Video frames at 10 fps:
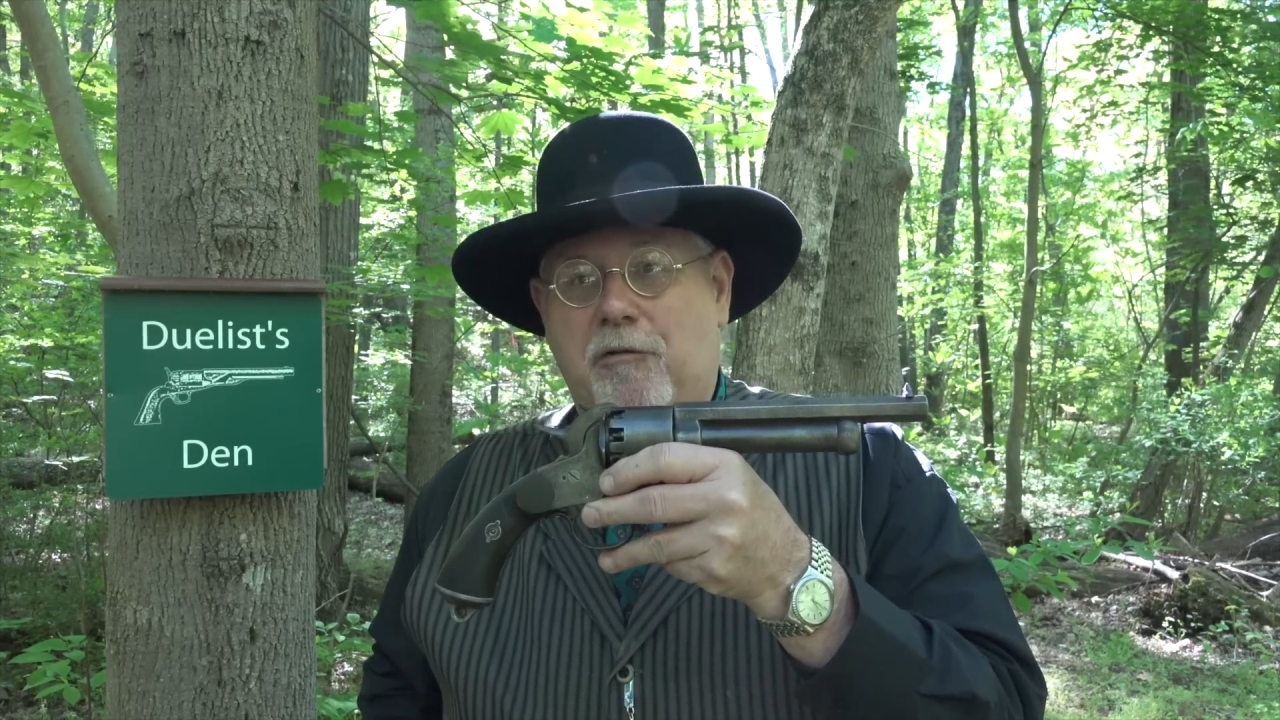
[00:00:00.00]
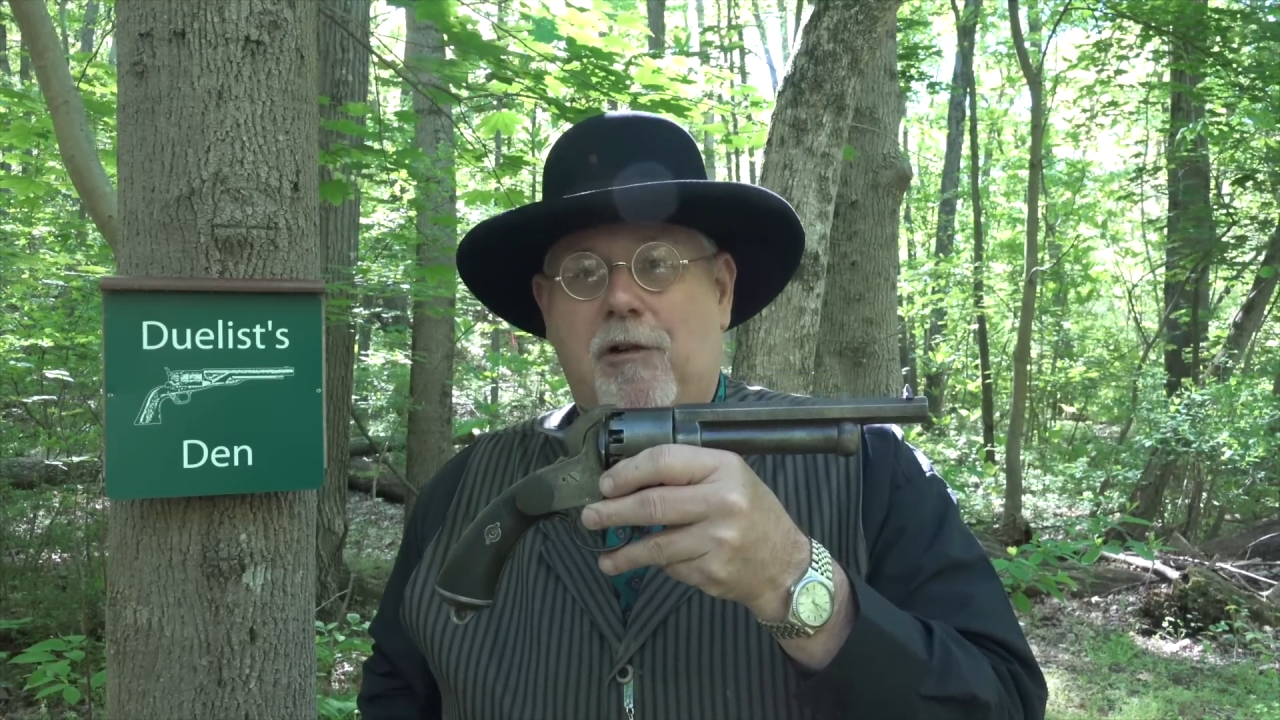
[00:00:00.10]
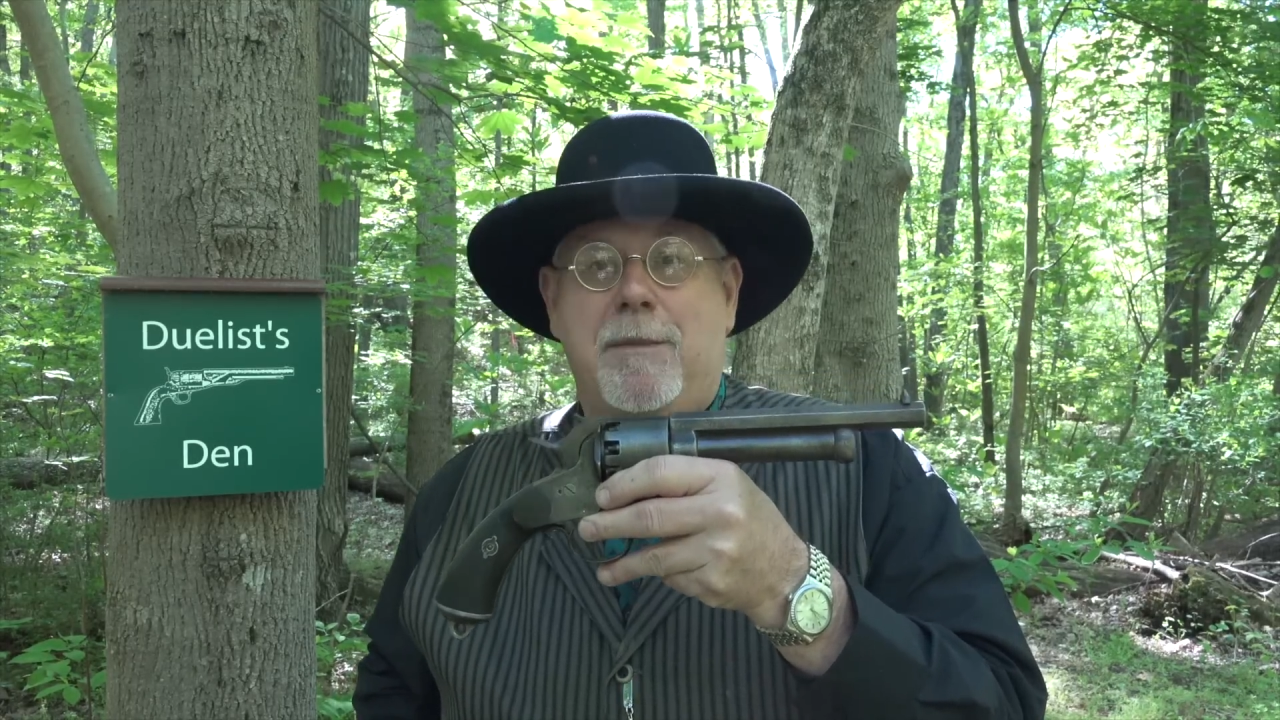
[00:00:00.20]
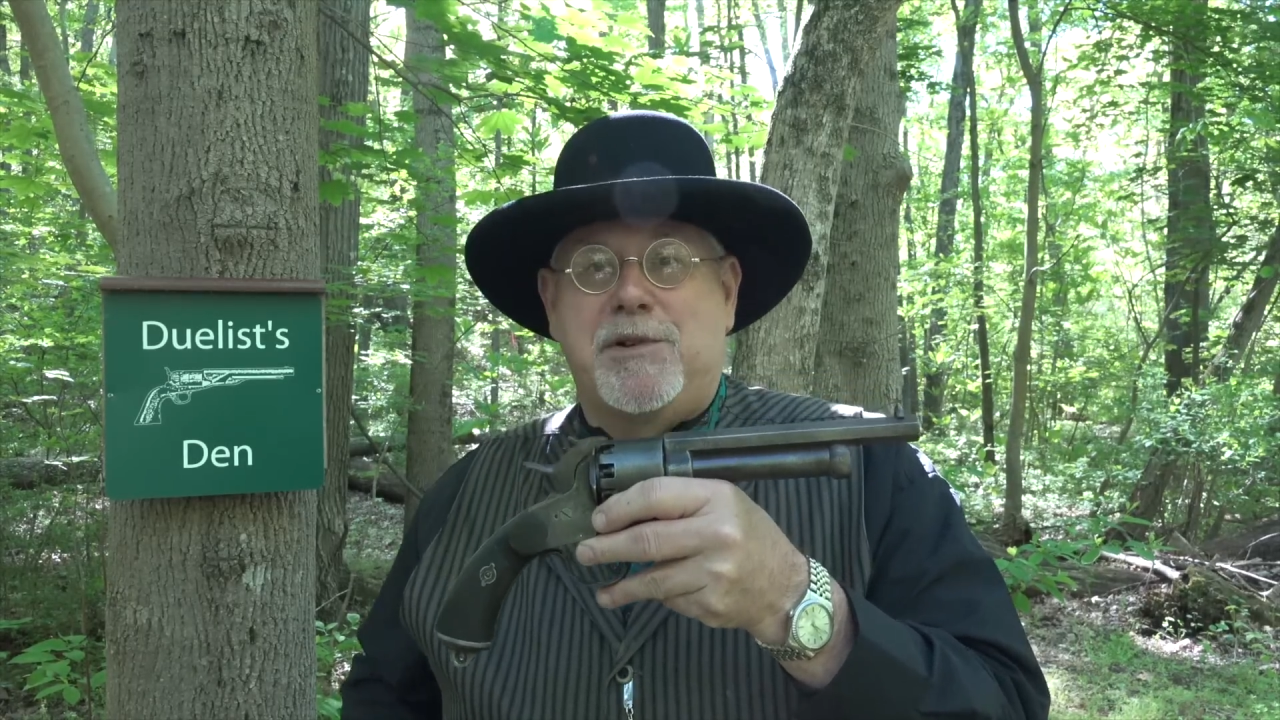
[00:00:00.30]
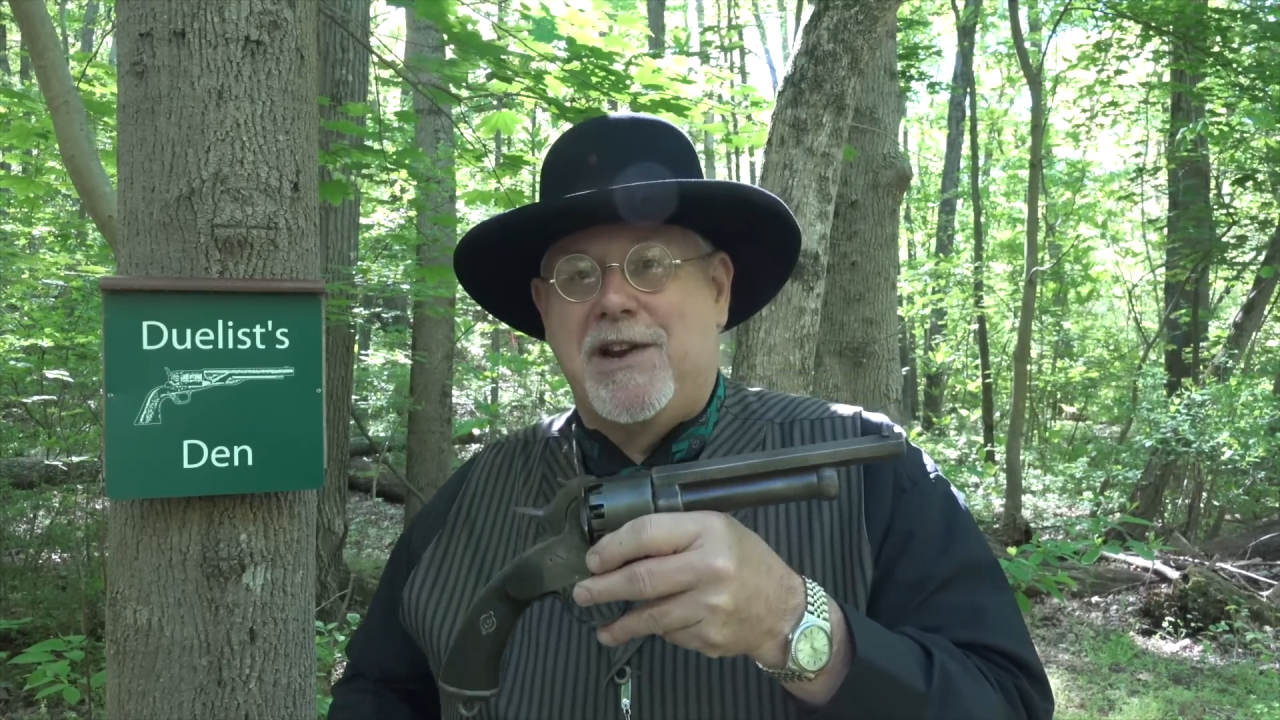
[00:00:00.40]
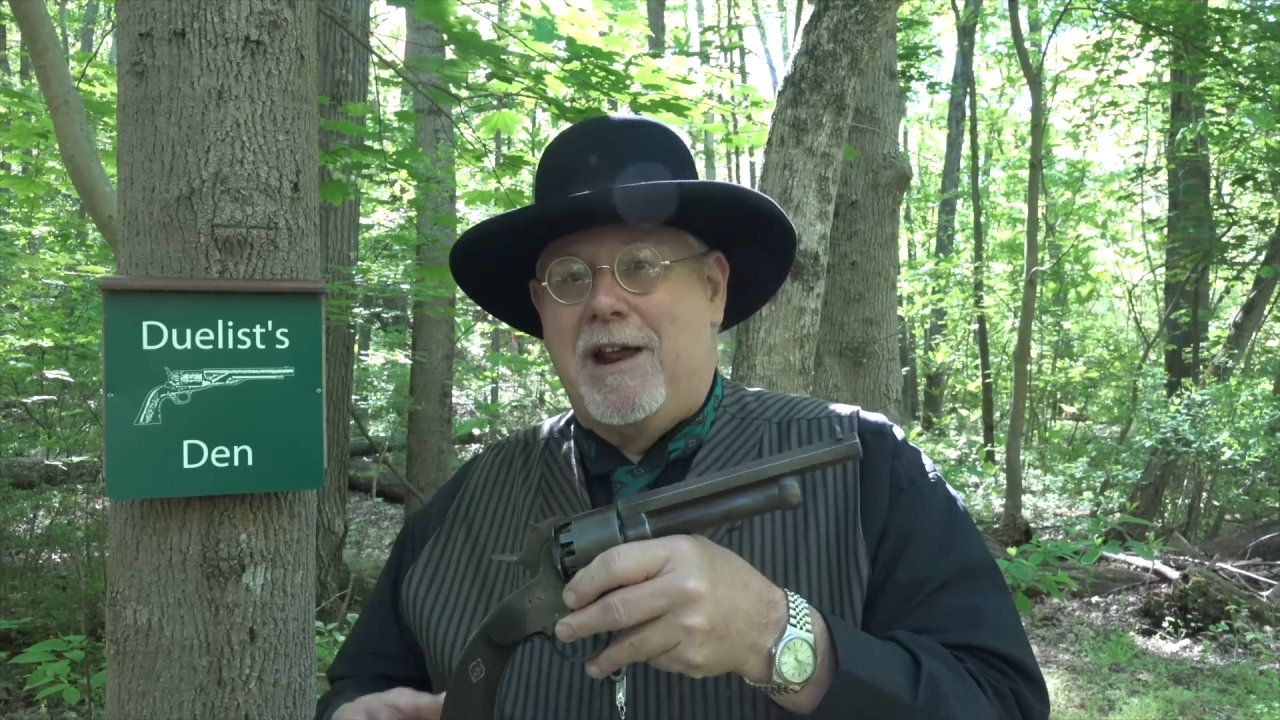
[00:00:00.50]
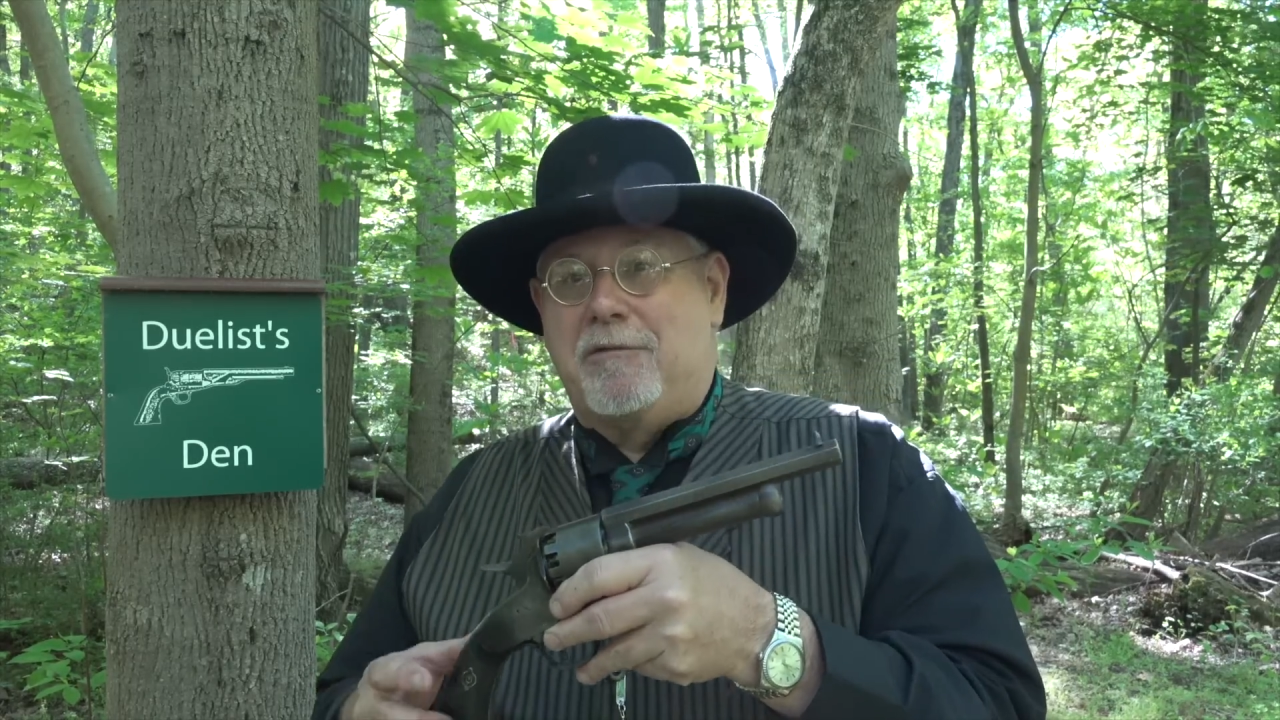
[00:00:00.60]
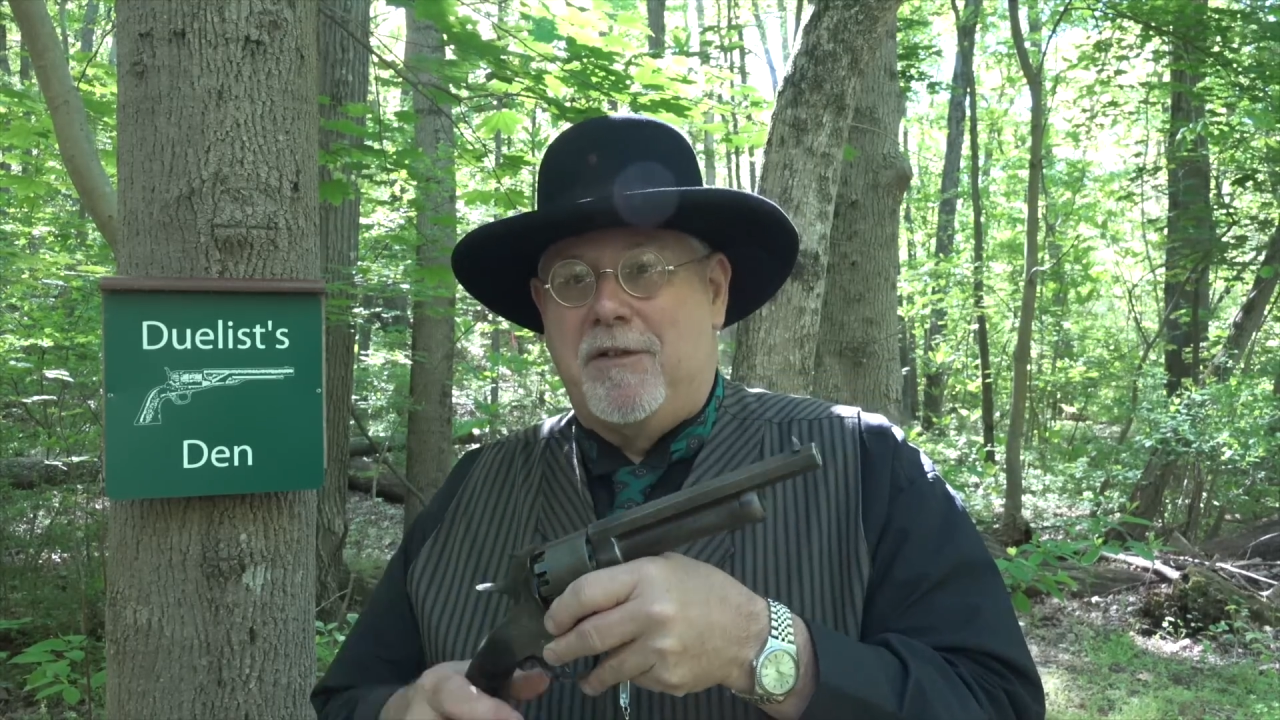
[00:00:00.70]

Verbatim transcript: Grapeshot